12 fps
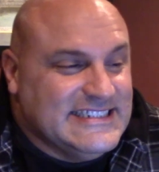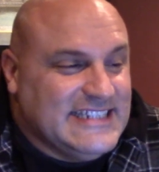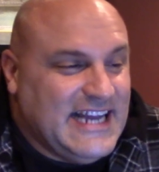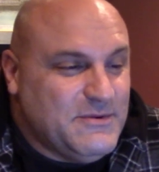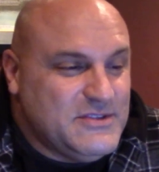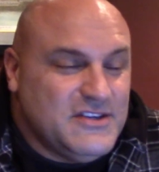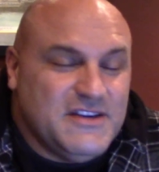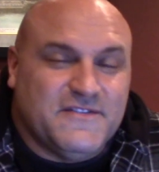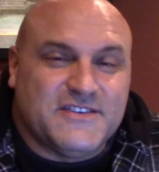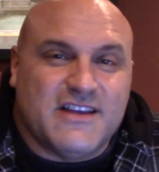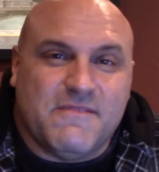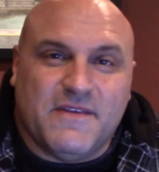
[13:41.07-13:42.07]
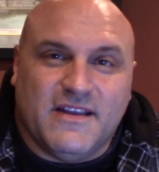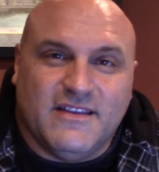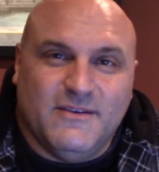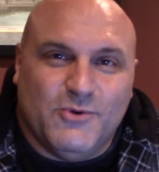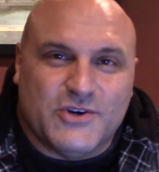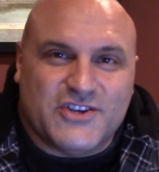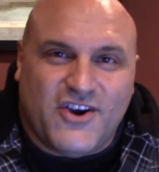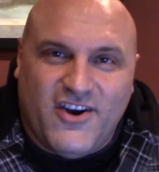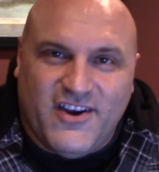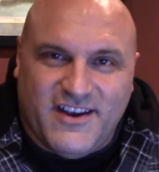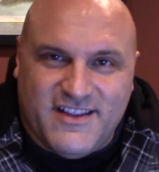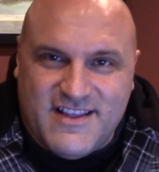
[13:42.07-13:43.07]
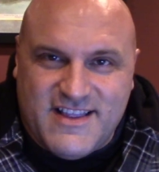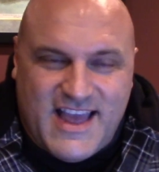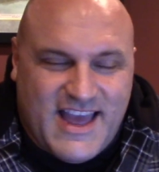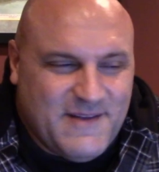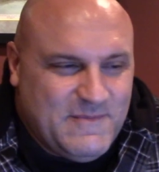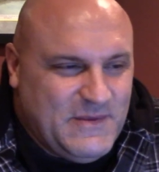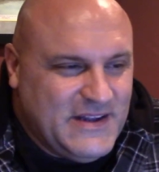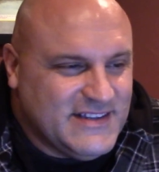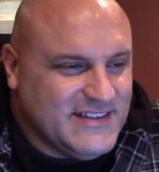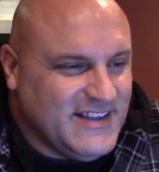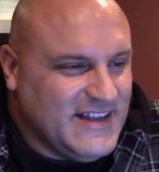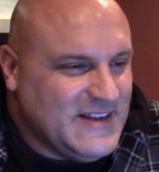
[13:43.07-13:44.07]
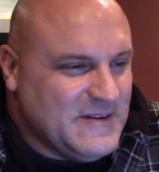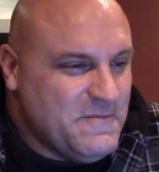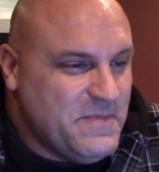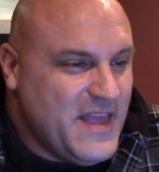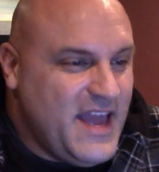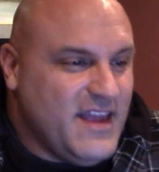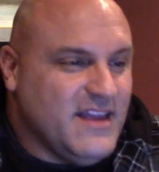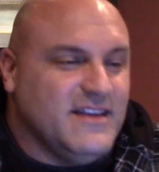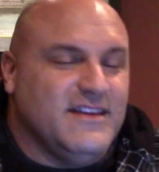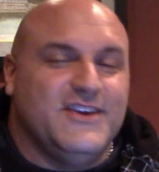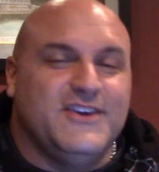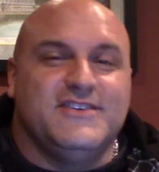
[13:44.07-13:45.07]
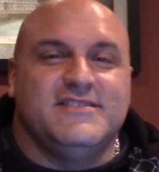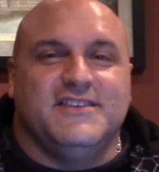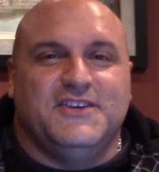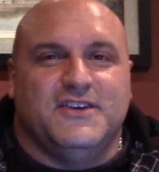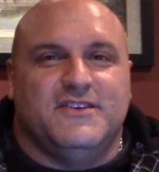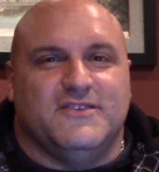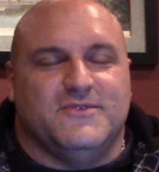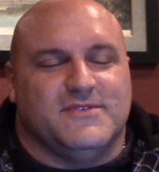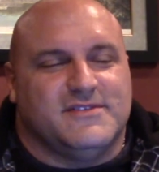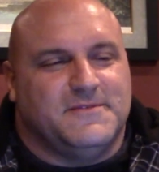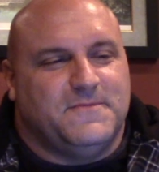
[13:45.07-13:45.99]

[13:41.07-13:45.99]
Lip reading: I was looking for something a little more targeted than that. But hey, here's the good news.